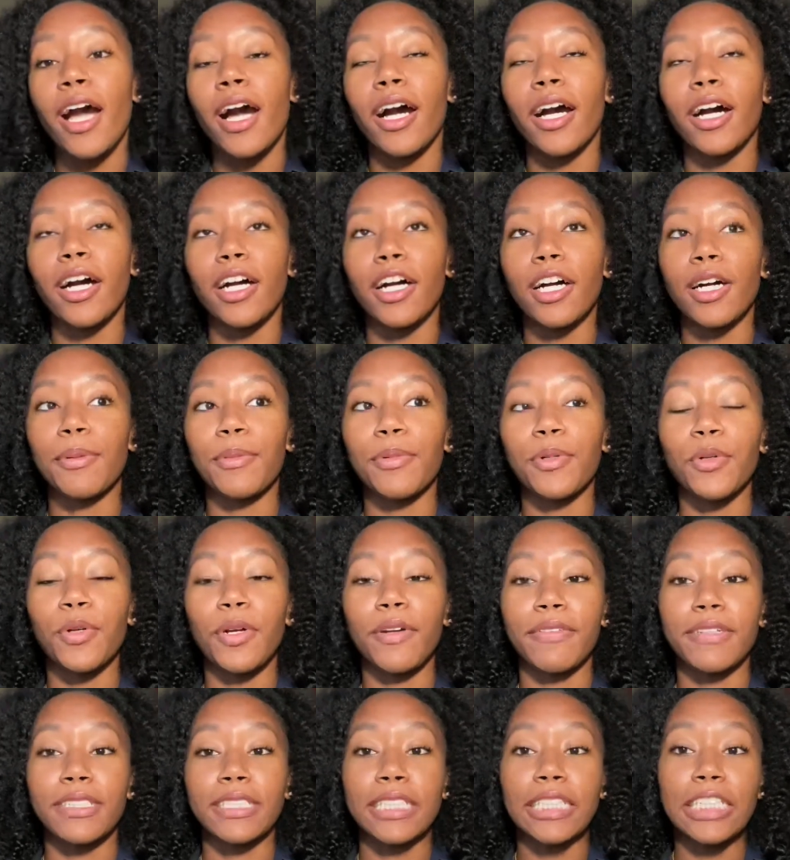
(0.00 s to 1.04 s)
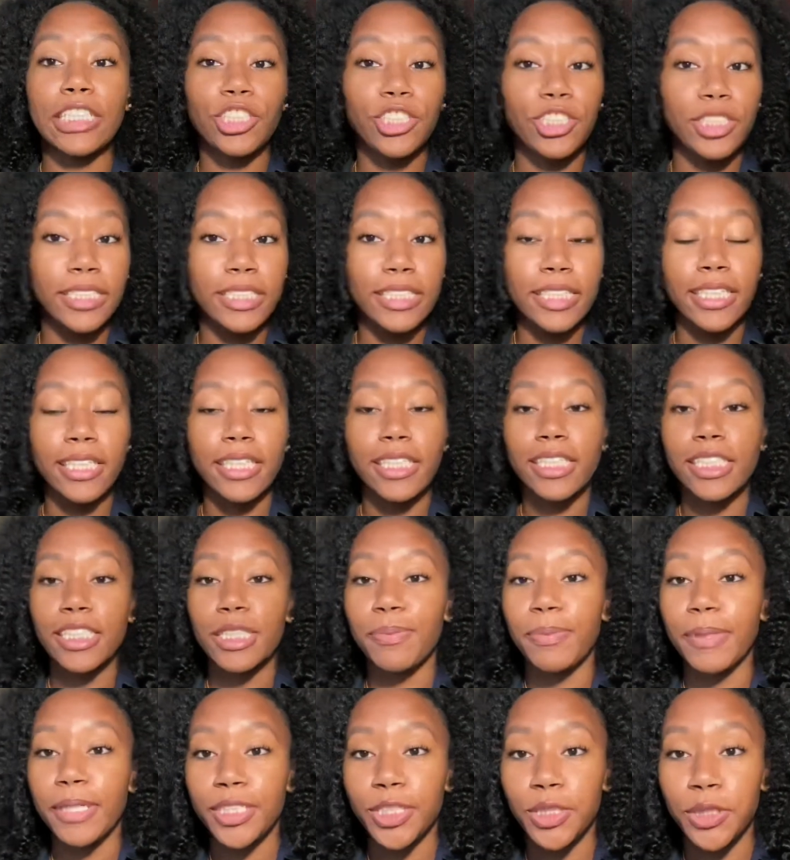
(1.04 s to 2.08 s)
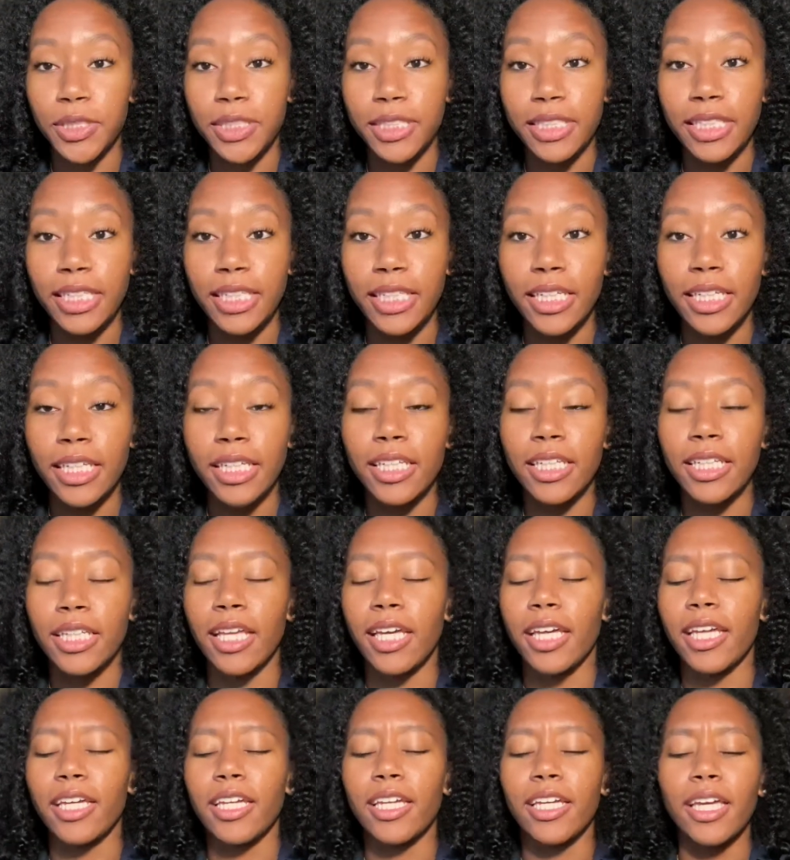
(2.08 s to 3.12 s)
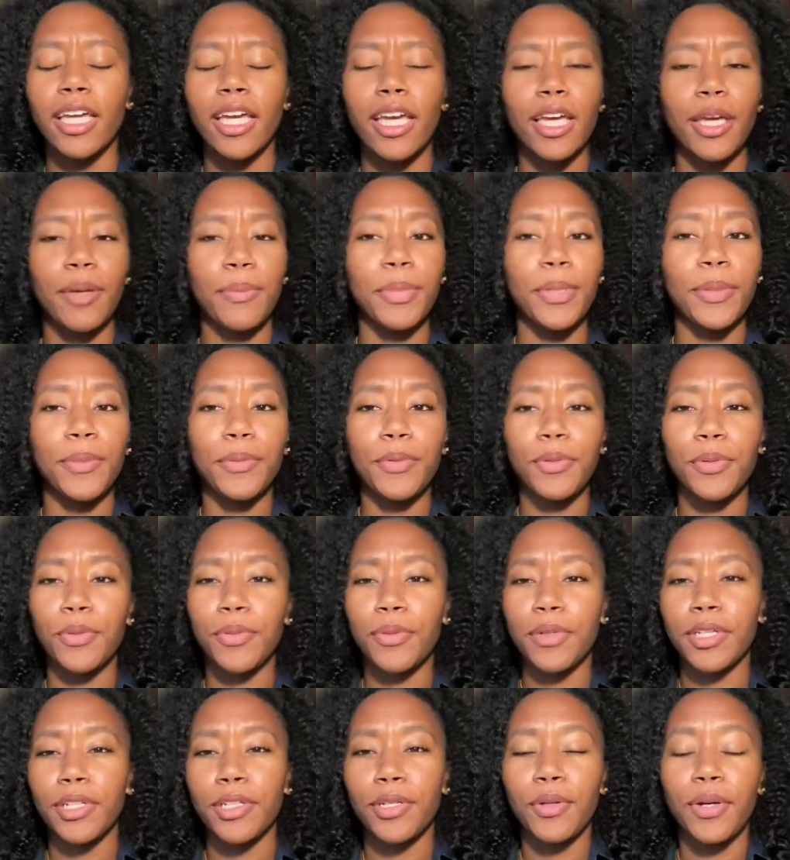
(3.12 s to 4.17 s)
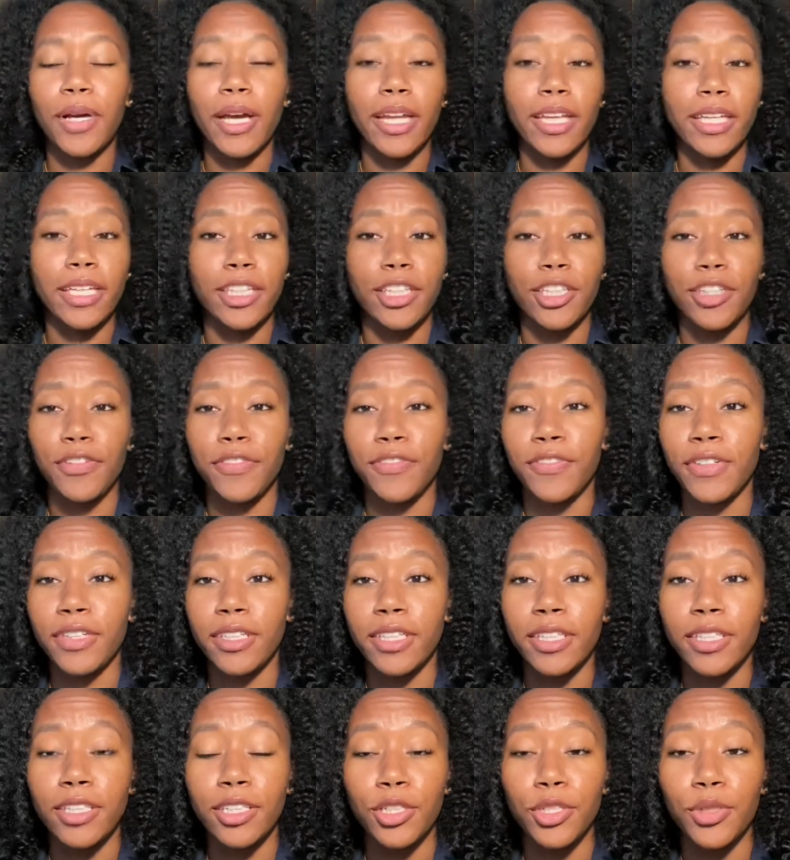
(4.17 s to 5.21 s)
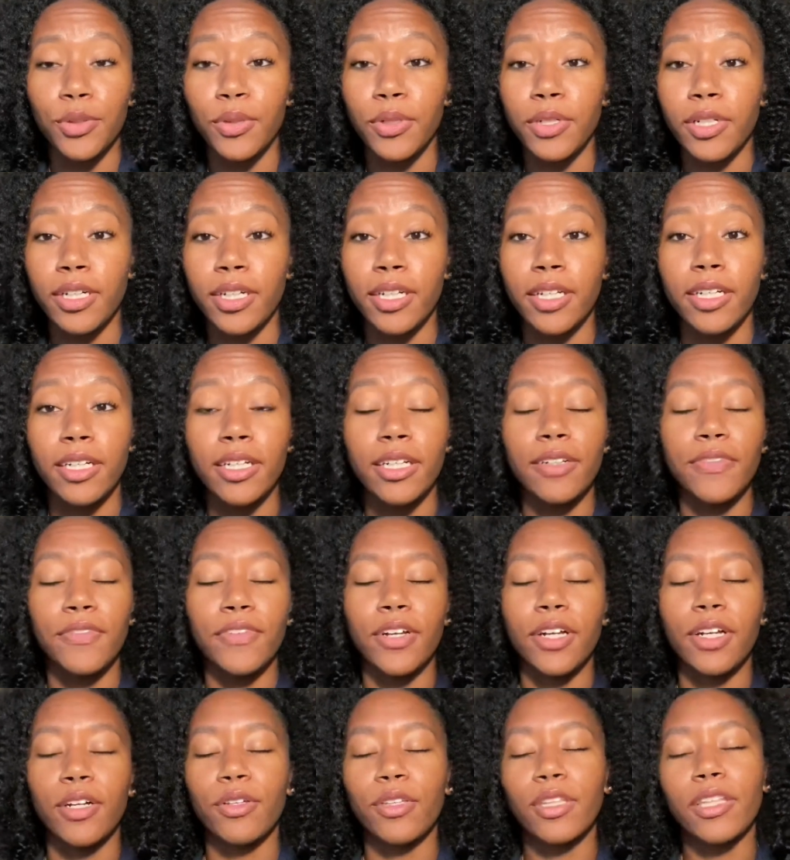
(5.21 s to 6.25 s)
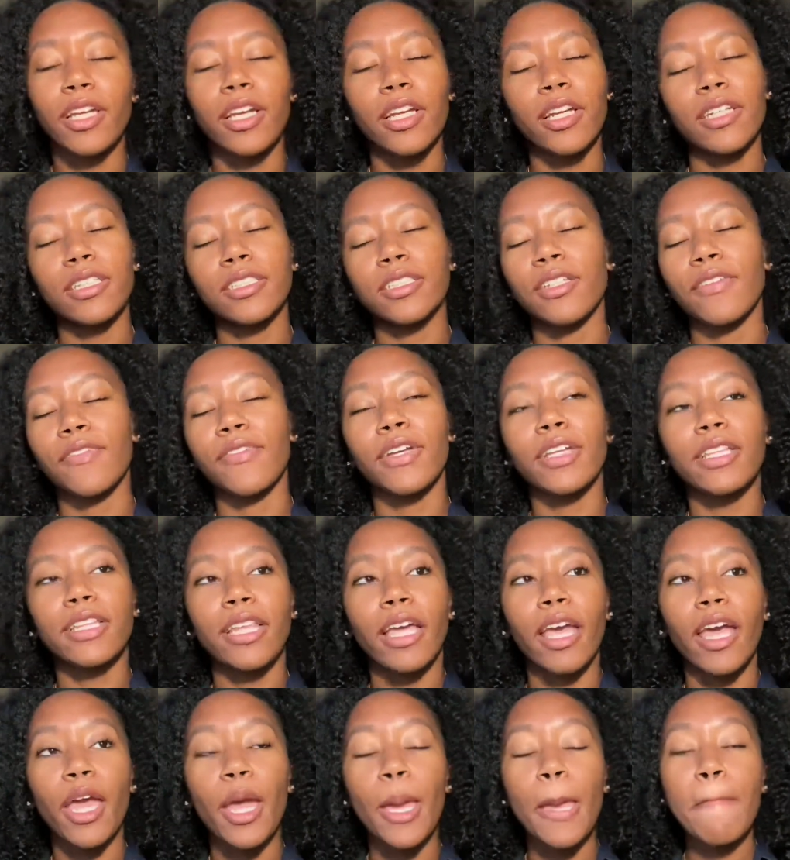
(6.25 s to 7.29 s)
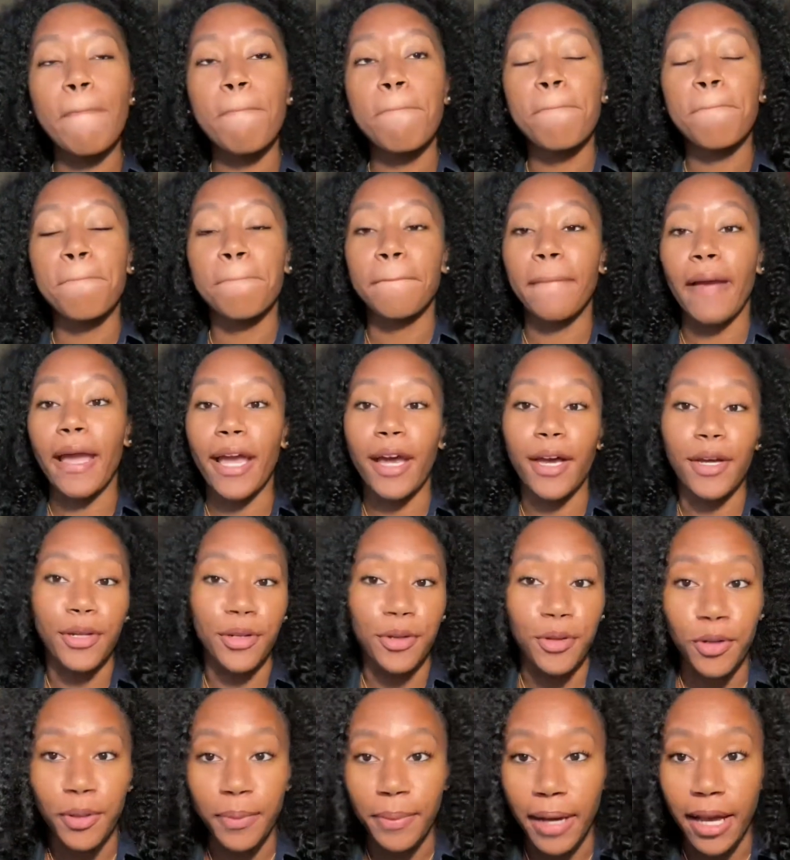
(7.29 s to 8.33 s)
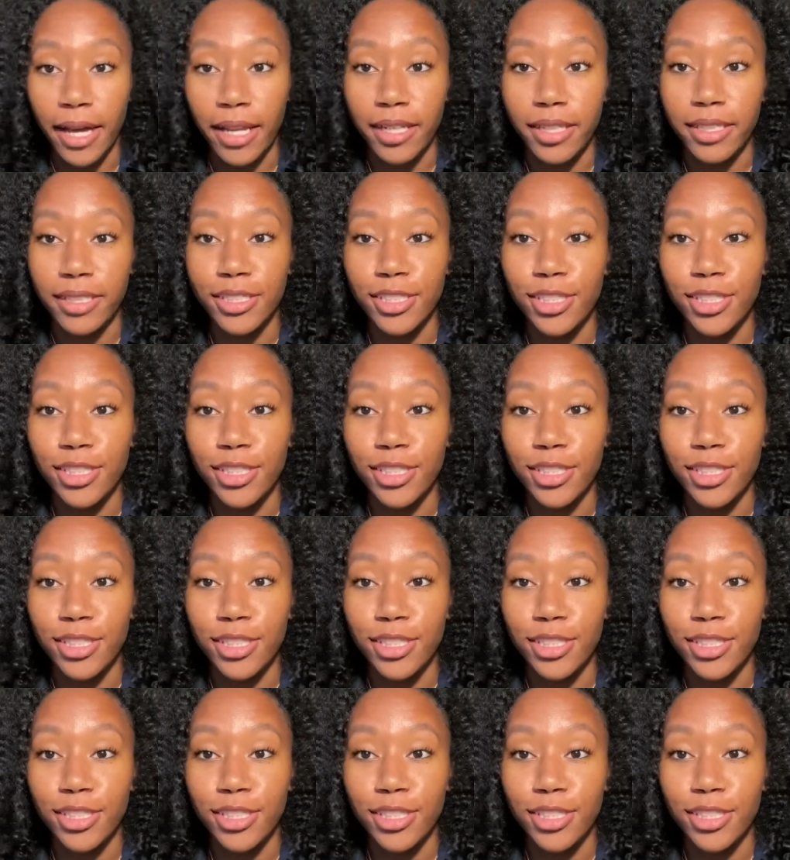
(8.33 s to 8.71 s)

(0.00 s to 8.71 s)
Whoever's interested in this specialty, like people who want to know how to get their foot in the door for healthcare and stuff like that, and how to go about it.